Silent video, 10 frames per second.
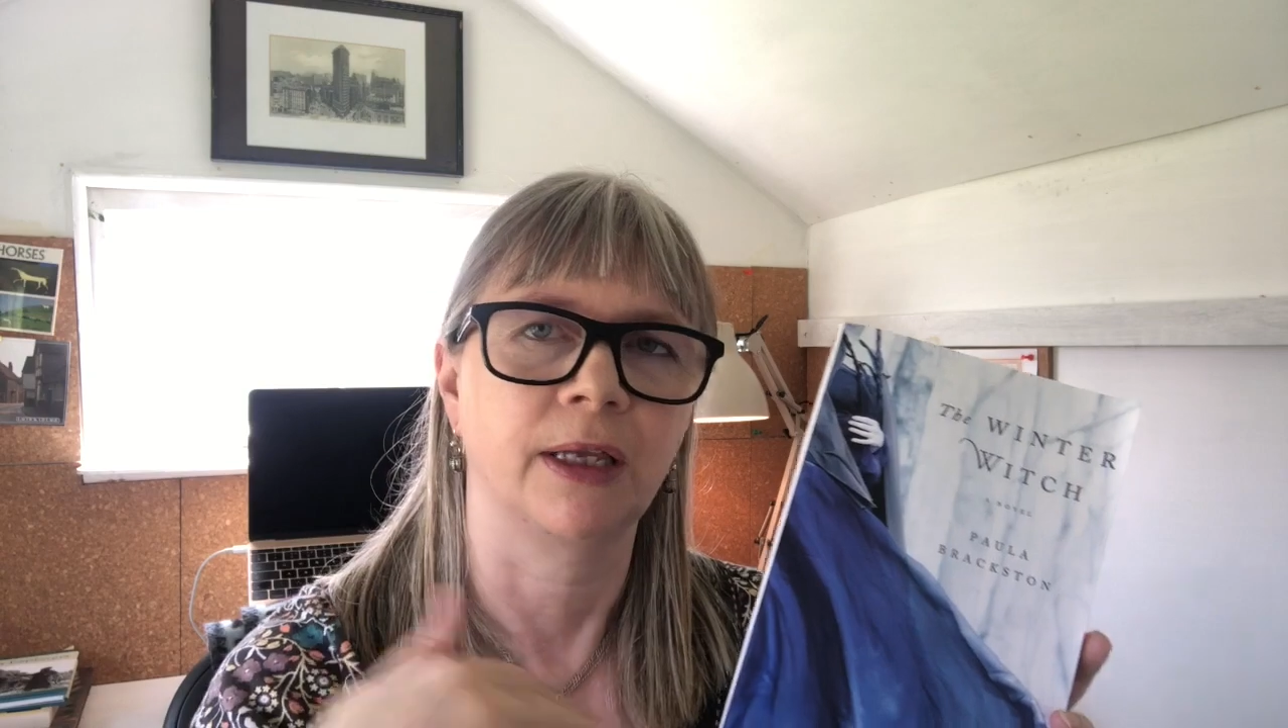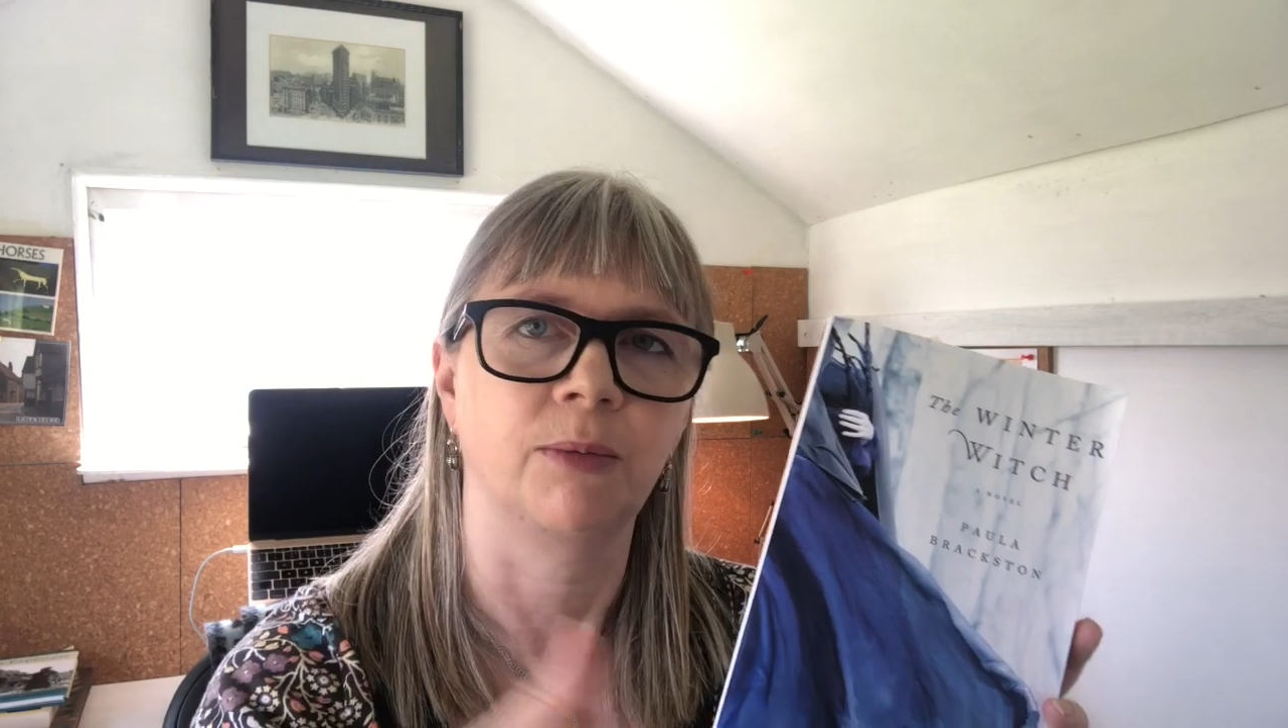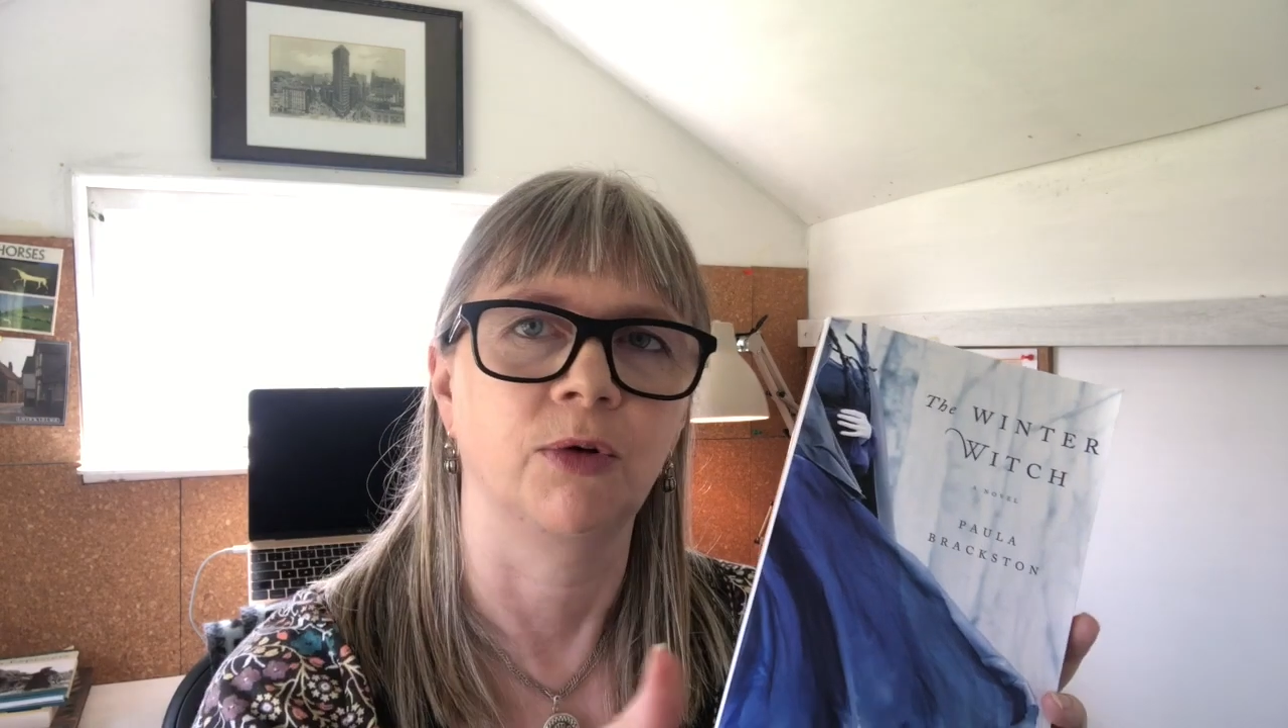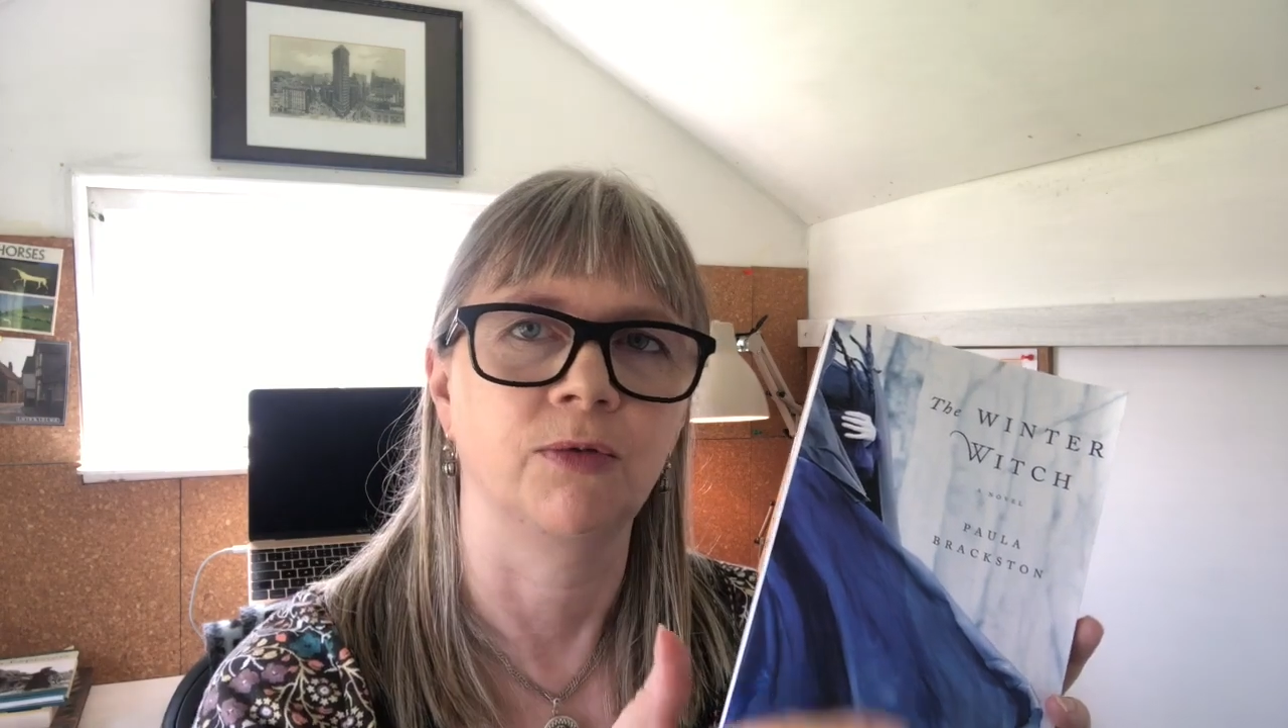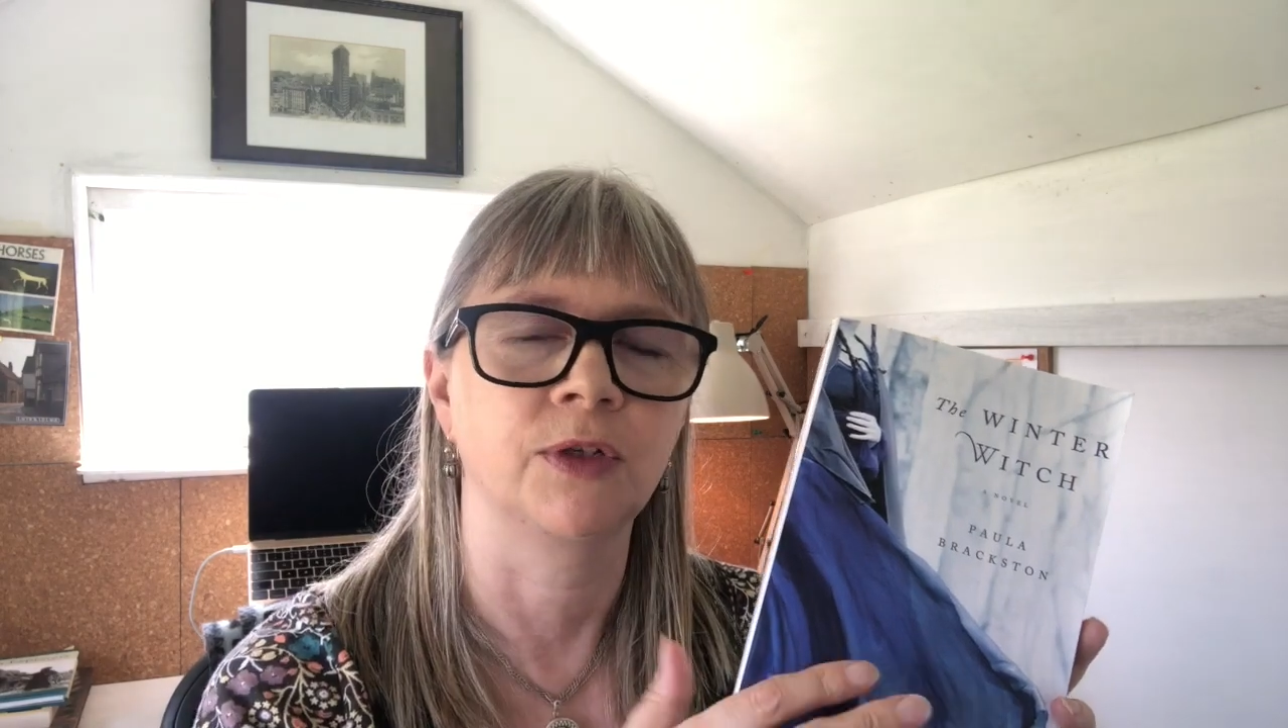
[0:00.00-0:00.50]
then
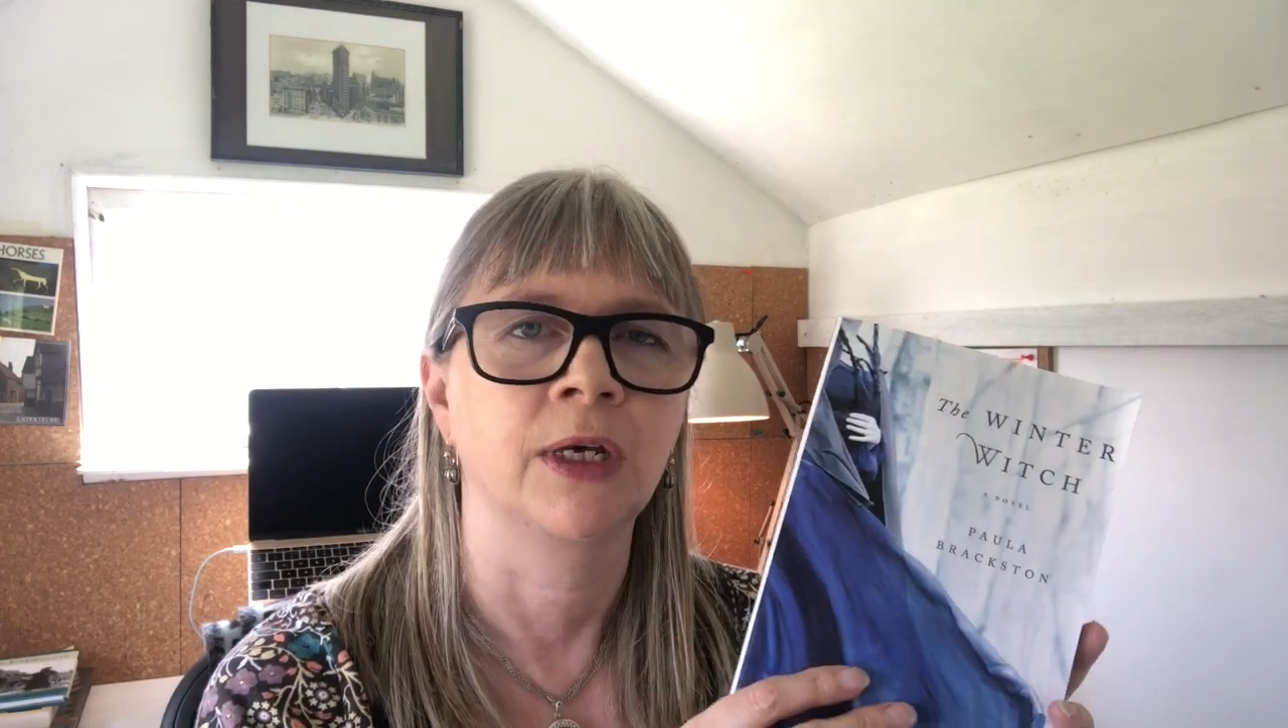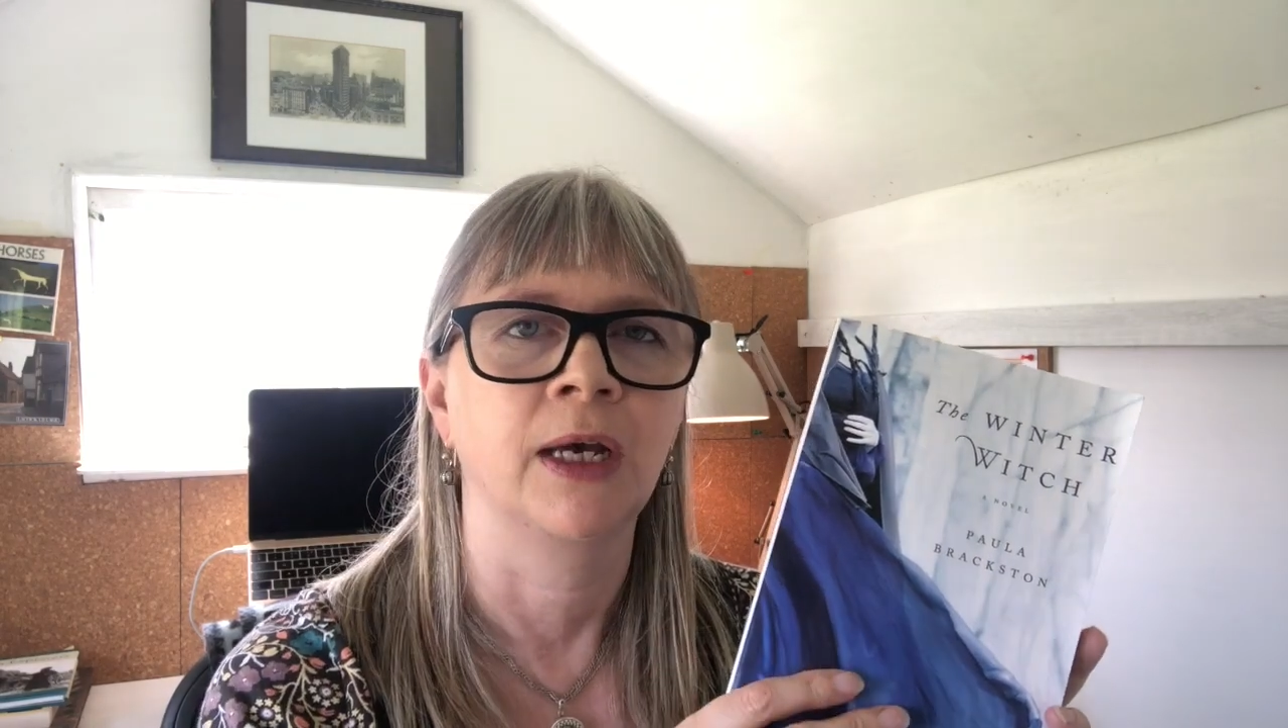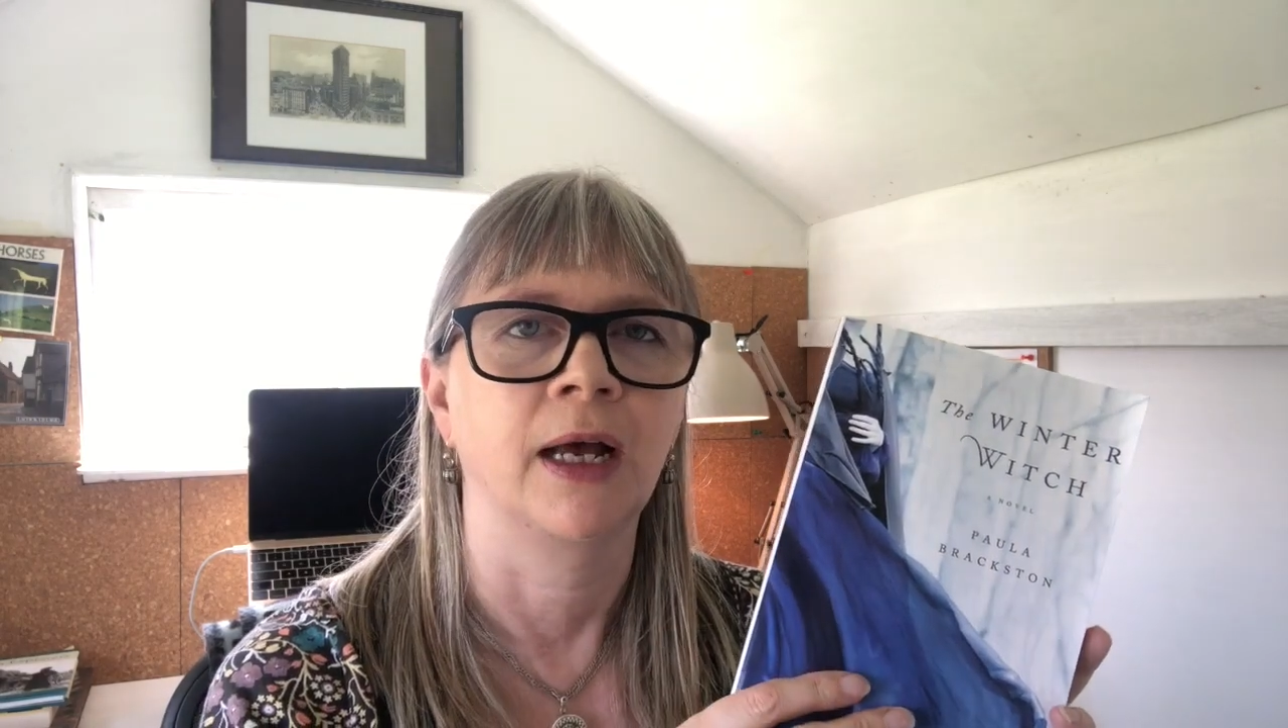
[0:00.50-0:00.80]
moves